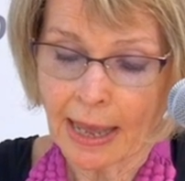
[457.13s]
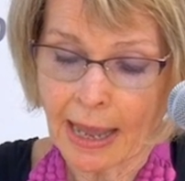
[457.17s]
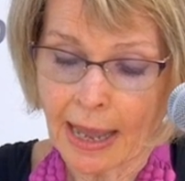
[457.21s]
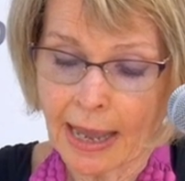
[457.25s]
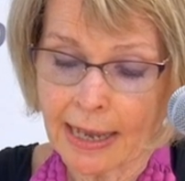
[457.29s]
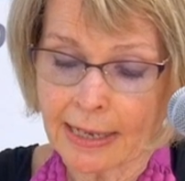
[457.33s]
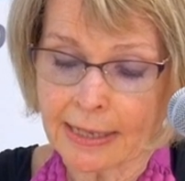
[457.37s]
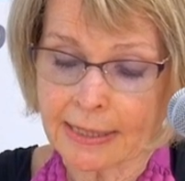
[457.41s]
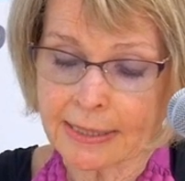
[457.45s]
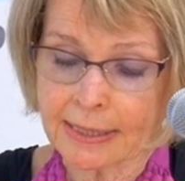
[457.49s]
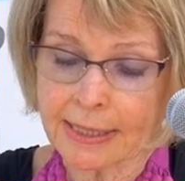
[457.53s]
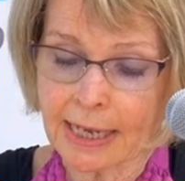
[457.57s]

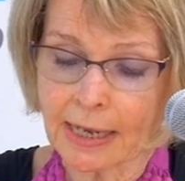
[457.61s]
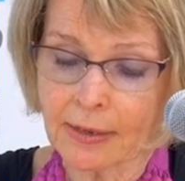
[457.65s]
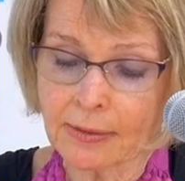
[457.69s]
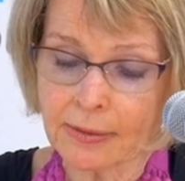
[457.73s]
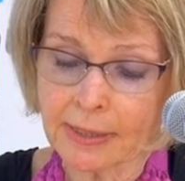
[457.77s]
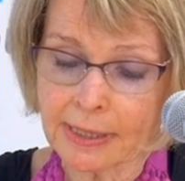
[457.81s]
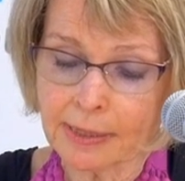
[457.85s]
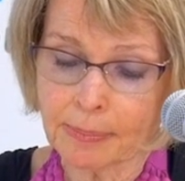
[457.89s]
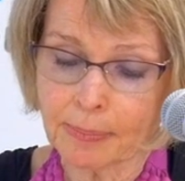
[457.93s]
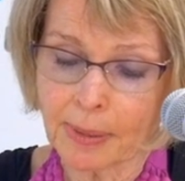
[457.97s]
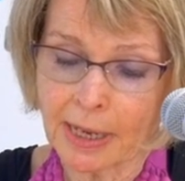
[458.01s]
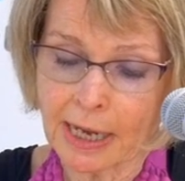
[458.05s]
and is
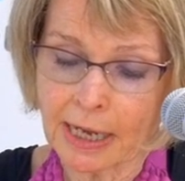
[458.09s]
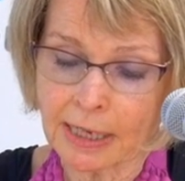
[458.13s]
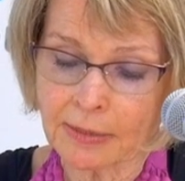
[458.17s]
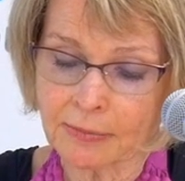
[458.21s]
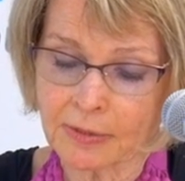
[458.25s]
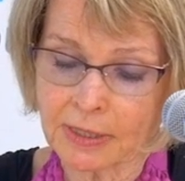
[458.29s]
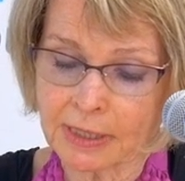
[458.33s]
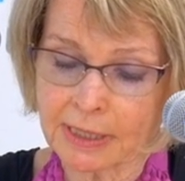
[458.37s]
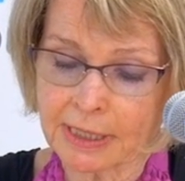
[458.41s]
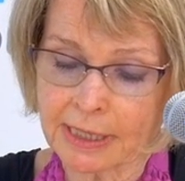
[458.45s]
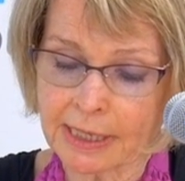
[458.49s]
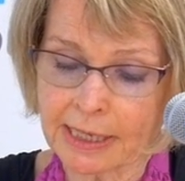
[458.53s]
currently part
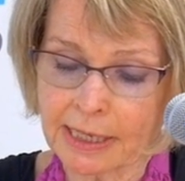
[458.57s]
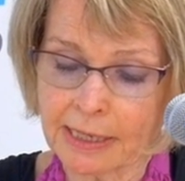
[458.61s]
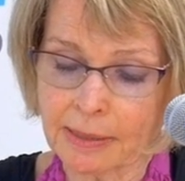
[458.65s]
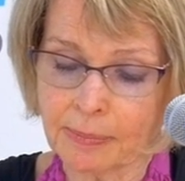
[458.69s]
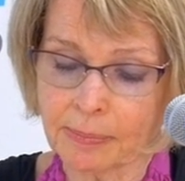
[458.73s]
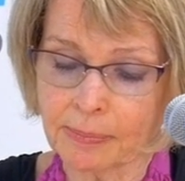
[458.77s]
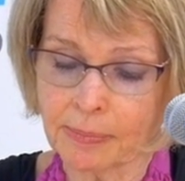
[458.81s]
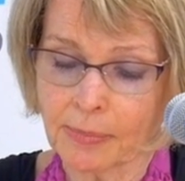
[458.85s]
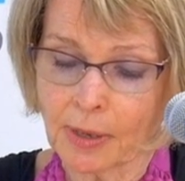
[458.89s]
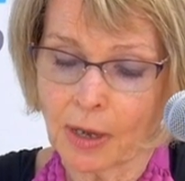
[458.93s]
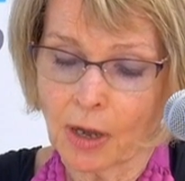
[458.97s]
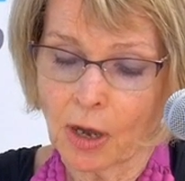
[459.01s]
of a
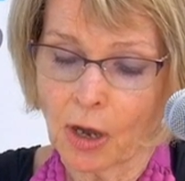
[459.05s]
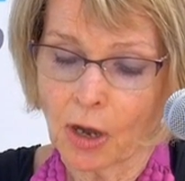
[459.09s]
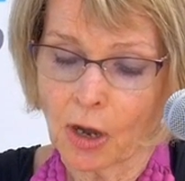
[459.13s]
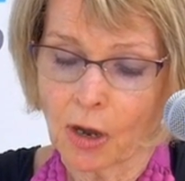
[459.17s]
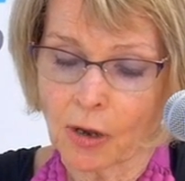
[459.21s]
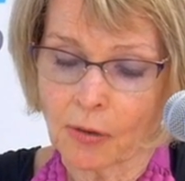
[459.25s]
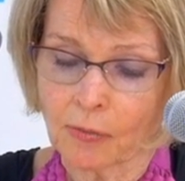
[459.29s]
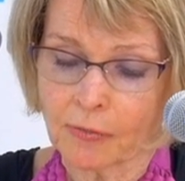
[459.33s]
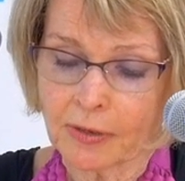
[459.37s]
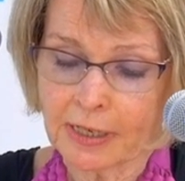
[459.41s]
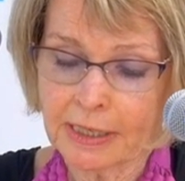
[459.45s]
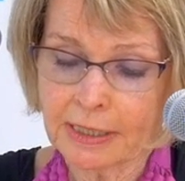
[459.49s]
team
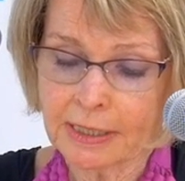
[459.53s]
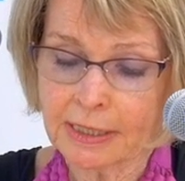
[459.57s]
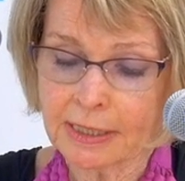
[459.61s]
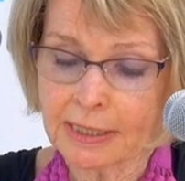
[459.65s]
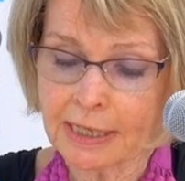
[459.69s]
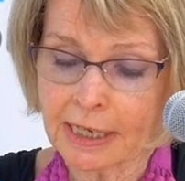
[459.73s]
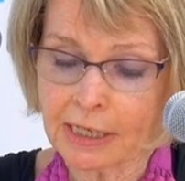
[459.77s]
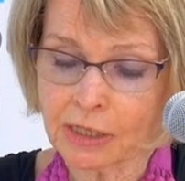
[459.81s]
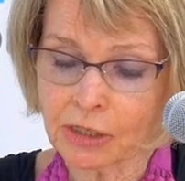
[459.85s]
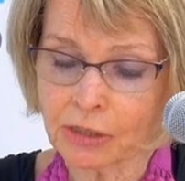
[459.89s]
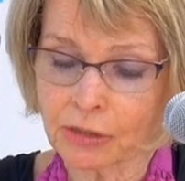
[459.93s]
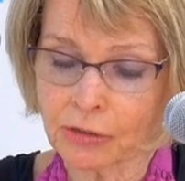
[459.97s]
of
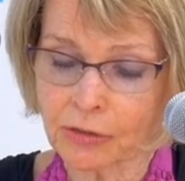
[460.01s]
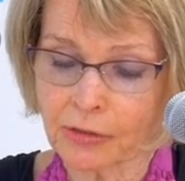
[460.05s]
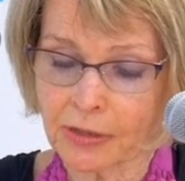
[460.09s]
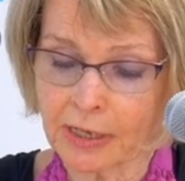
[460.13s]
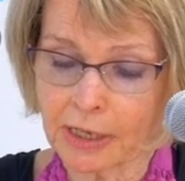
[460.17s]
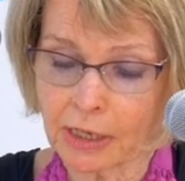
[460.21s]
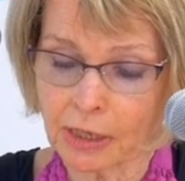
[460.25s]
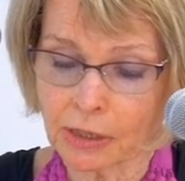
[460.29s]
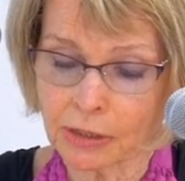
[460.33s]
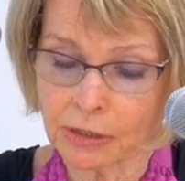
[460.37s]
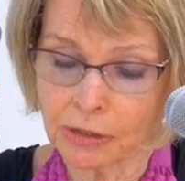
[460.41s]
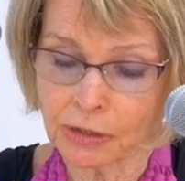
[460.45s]
international
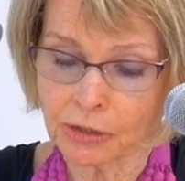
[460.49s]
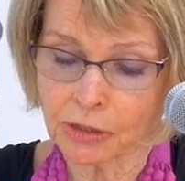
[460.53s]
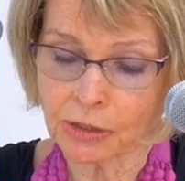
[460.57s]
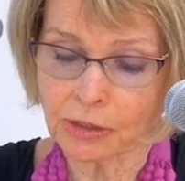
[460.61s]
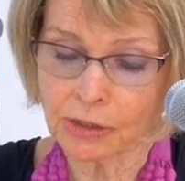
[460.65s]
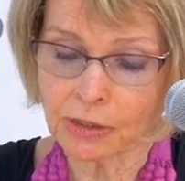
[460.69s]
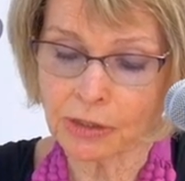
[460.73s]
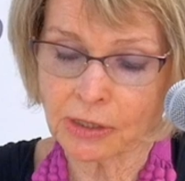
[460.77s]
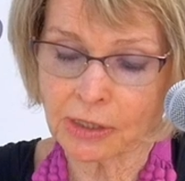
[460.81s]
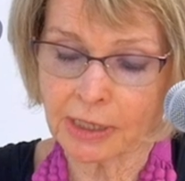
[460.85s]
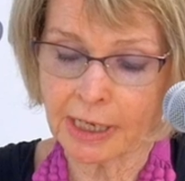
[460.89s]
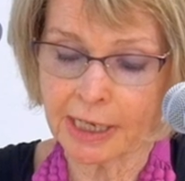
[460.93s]

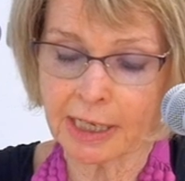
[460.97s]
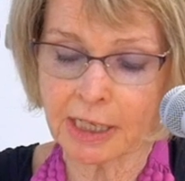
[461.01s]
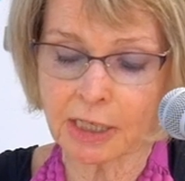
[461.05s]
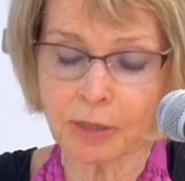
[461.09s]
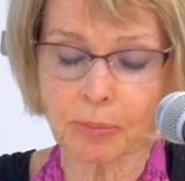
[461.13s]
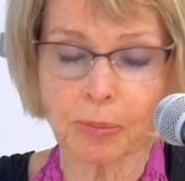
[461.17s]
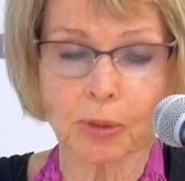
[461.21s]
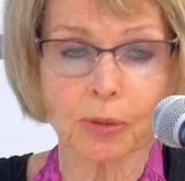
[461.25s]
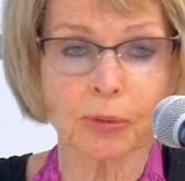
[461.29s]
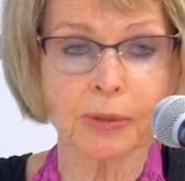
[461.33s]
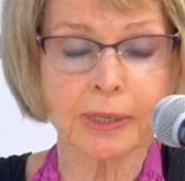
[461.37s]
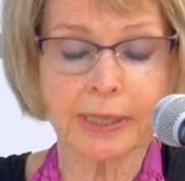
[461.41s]
theologians
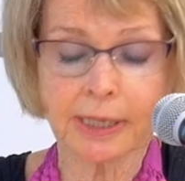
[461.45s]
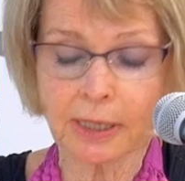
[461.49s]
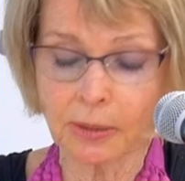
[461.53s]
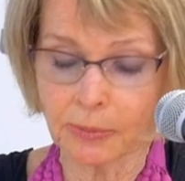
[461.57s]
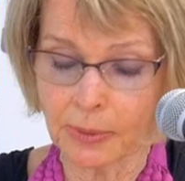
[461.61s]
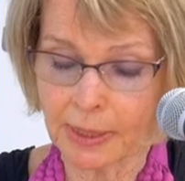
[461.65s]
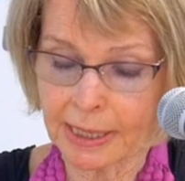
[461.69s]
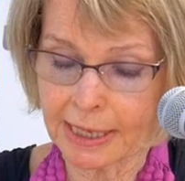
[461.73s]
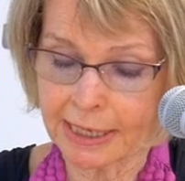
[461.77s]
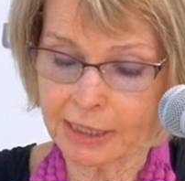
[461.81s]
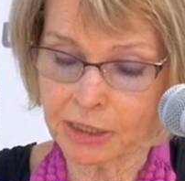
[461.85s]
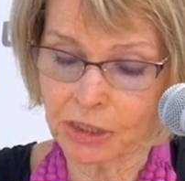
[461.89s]
exploring the
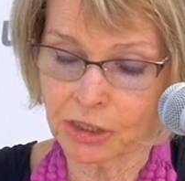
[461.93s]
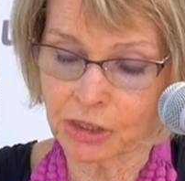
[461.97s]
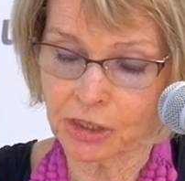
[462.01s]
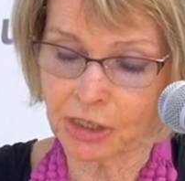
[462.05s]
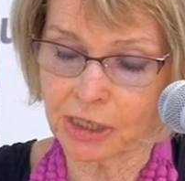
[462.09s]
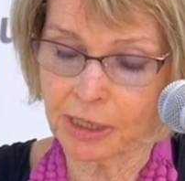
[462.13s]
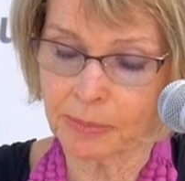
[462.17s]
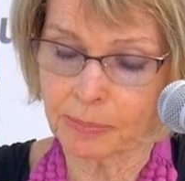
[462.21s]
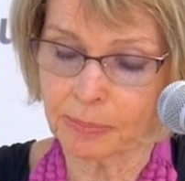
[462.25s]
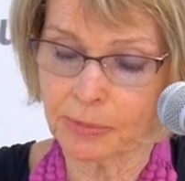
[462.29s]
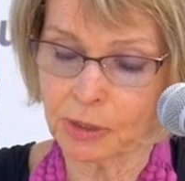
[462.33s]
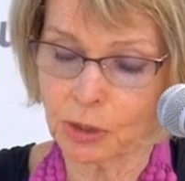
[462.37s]

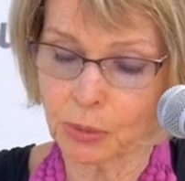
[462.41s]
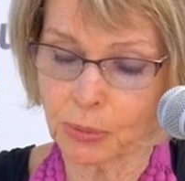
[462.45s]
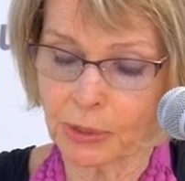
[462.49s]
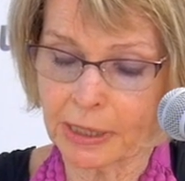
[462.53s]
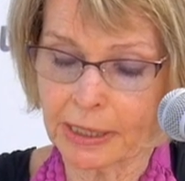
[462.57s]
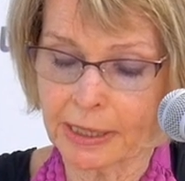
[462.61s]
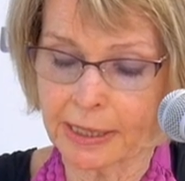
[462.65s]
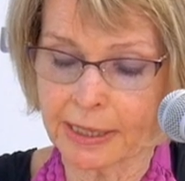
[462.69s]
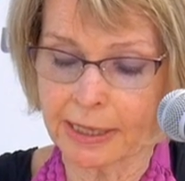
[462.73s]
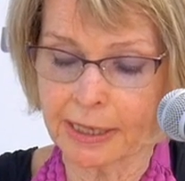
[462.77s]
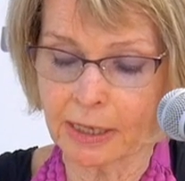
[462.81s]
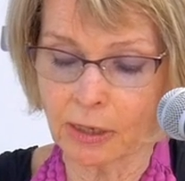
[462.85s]
relationship
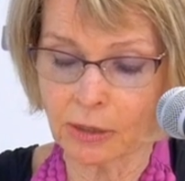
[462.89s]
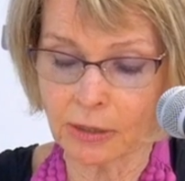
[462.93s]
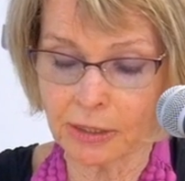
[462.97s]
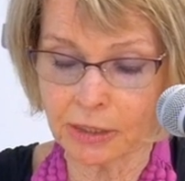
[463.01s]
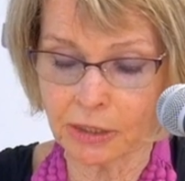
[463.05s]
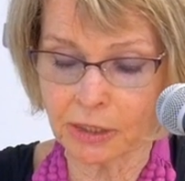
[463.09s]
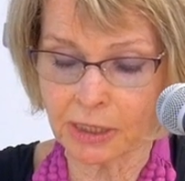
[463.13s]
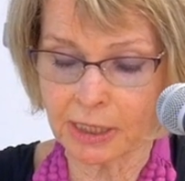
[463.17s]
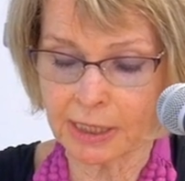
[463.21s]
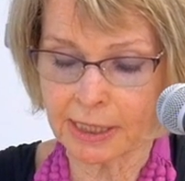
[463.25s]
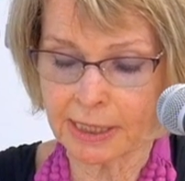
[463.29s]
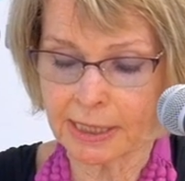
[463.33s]
between
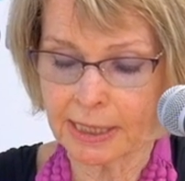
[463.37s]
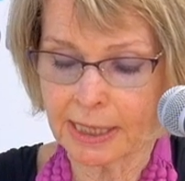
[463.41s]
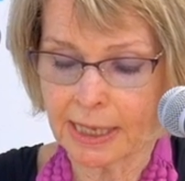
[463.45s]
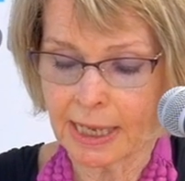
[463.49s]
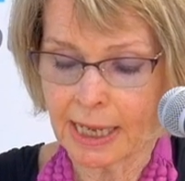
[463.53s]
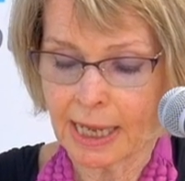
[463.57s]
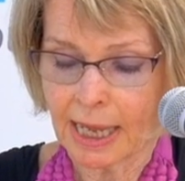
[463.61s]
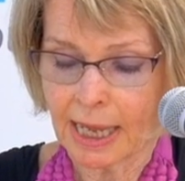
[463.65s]
theology